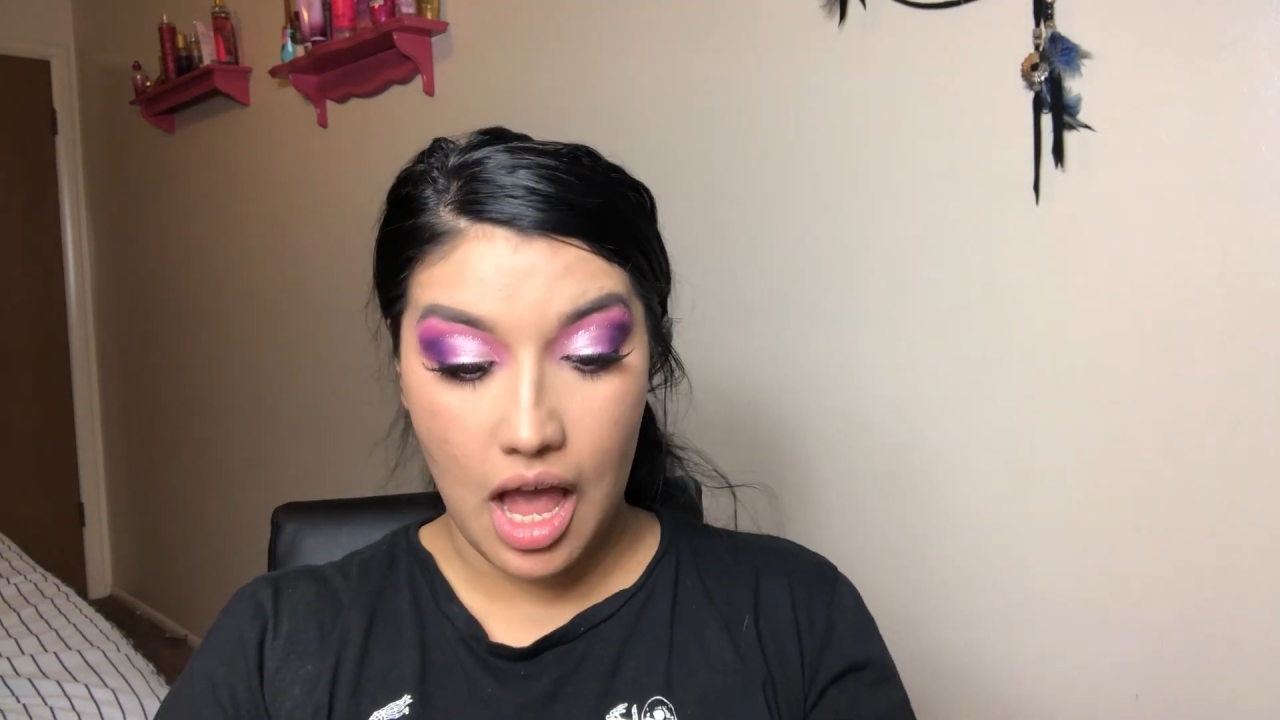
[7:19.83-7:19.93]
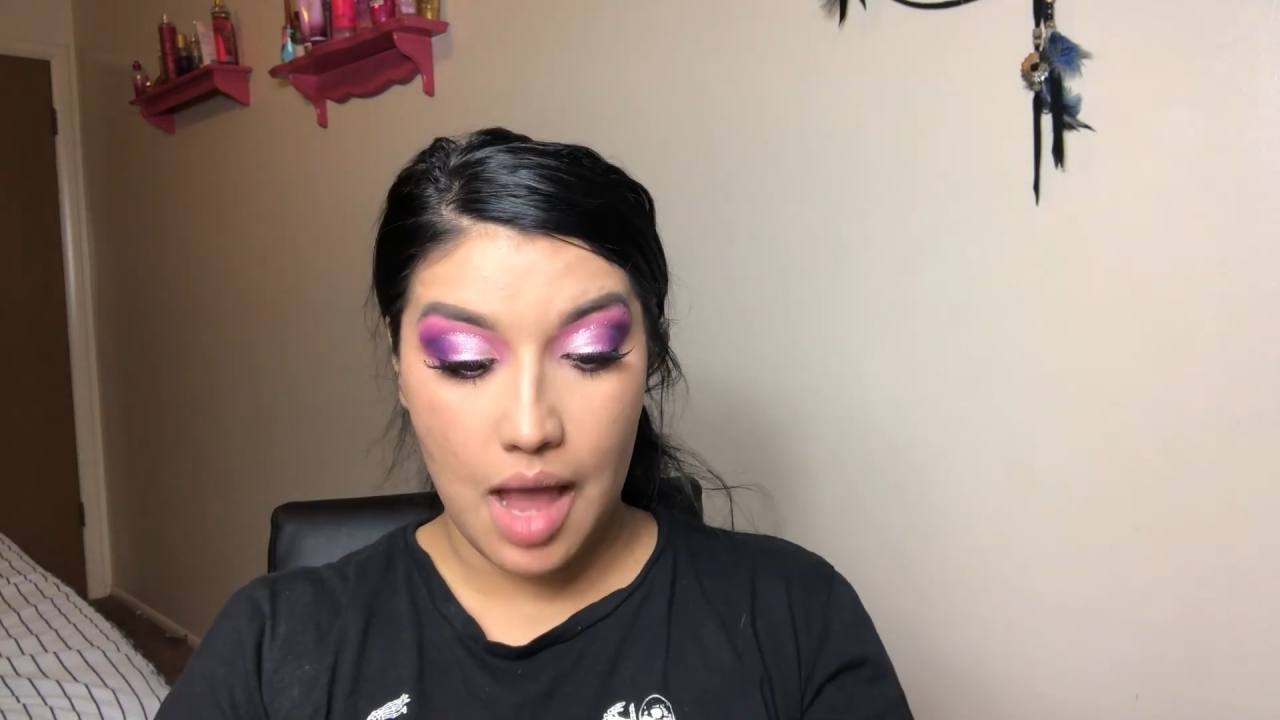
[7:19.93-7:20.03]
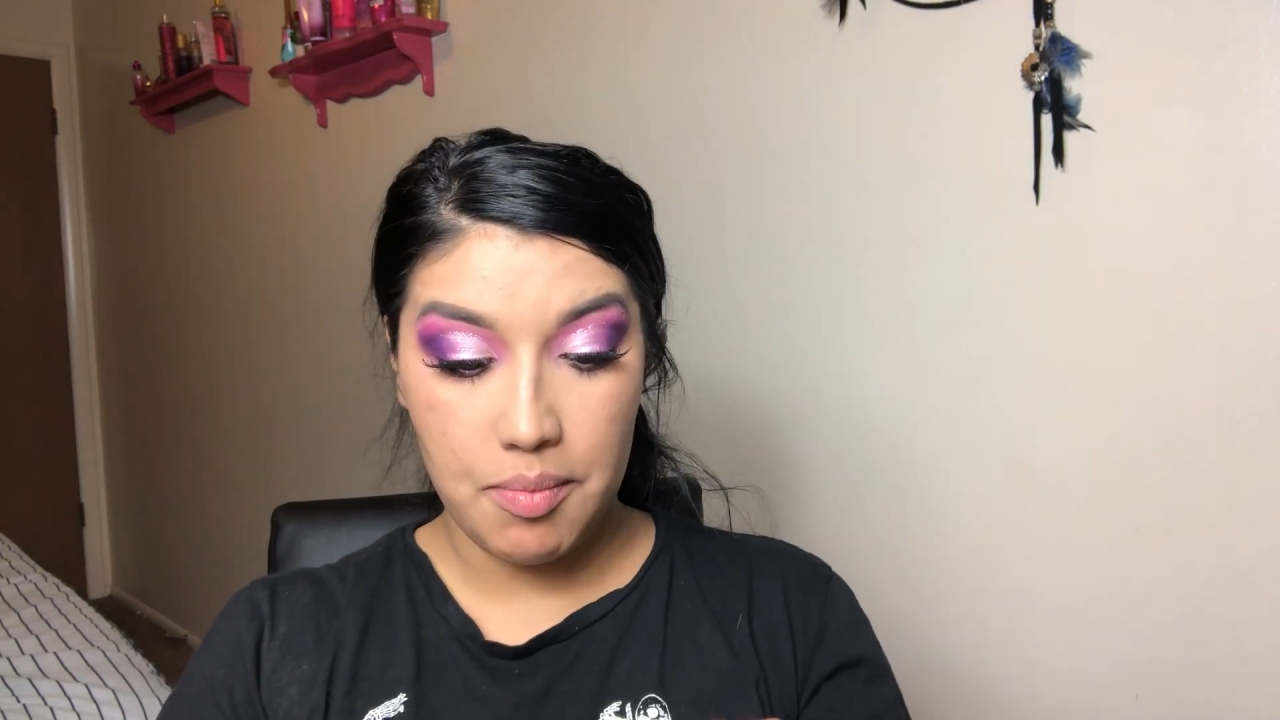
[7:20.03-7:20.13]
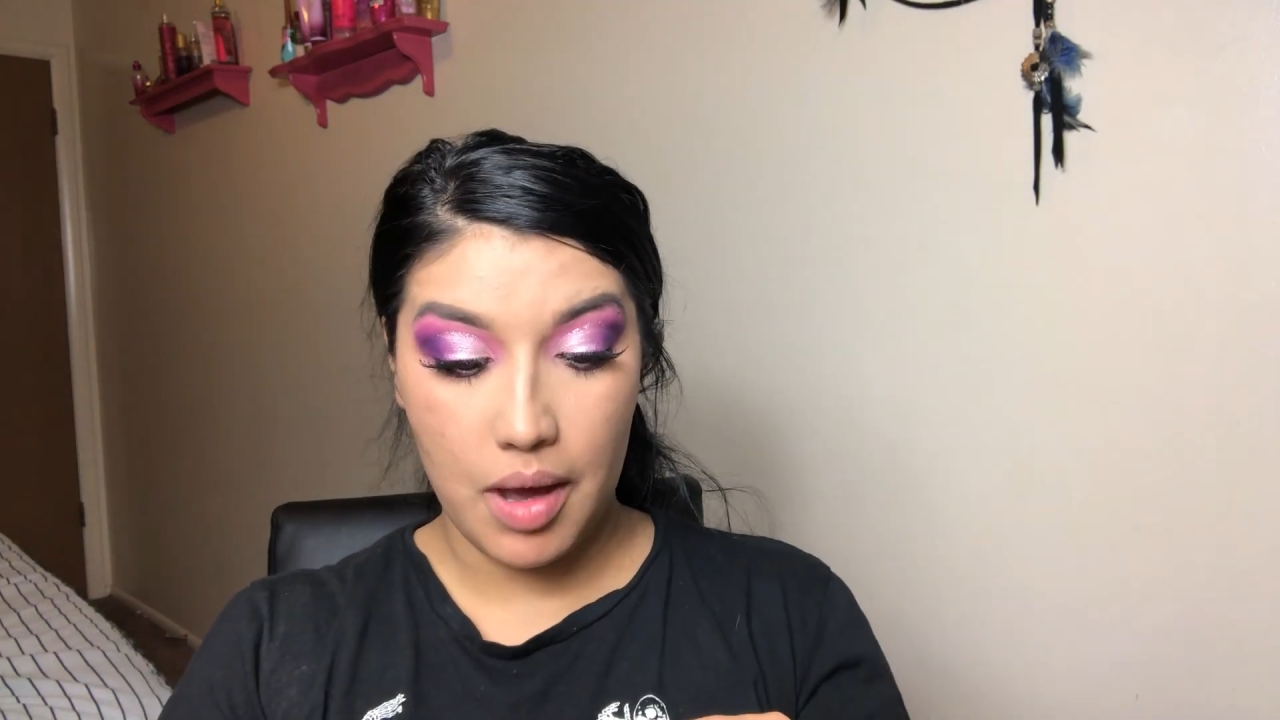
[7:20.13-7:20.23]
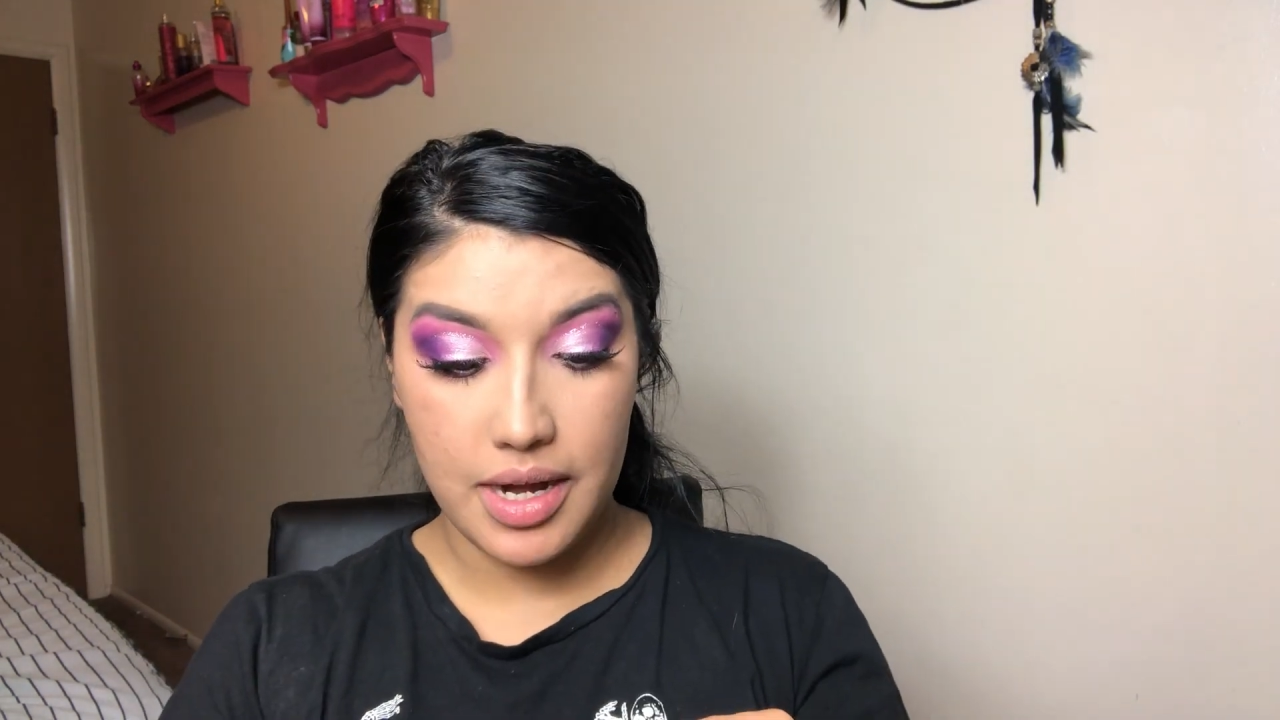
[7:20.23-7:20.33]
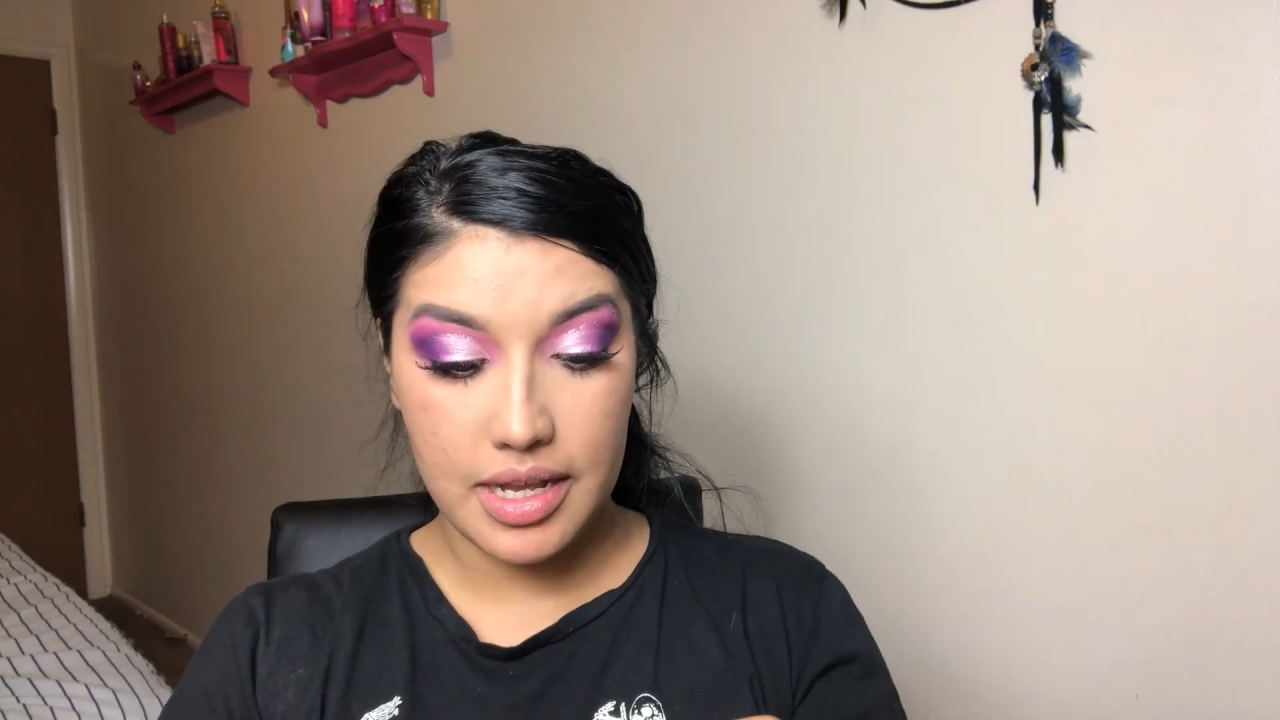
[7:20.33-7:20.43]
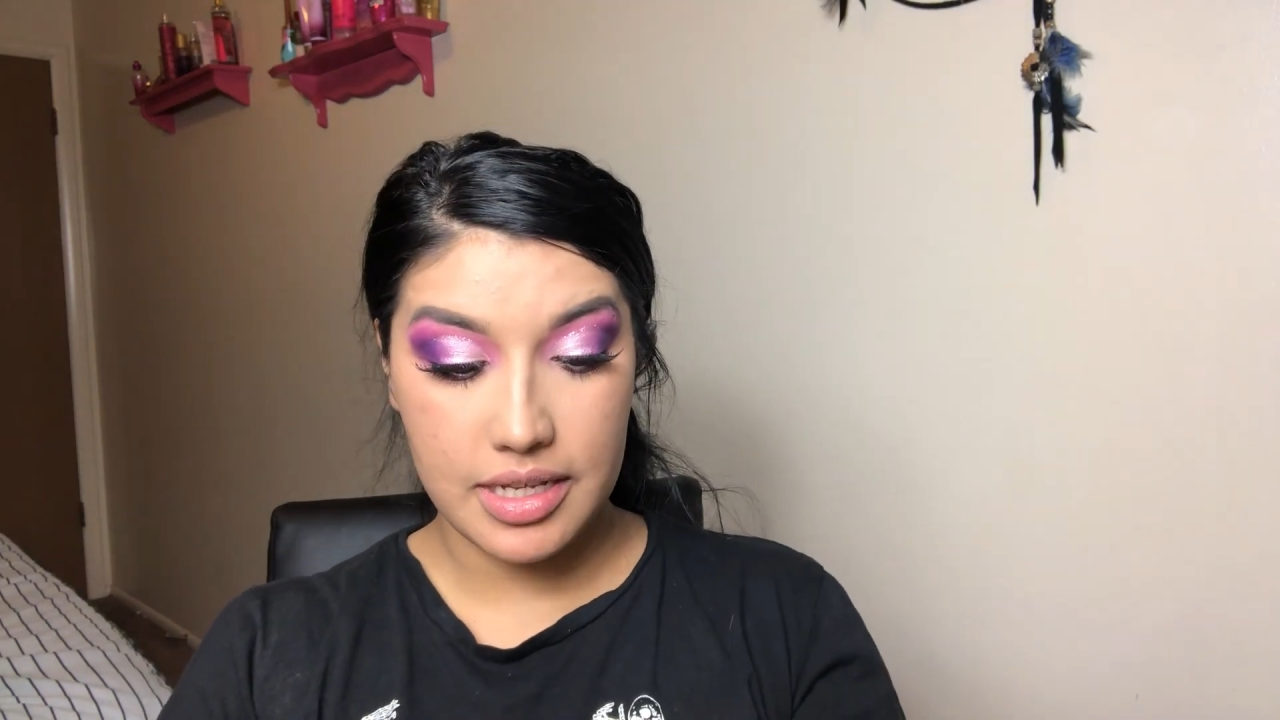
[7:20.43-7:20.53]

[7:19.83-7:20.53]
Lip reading: I bought it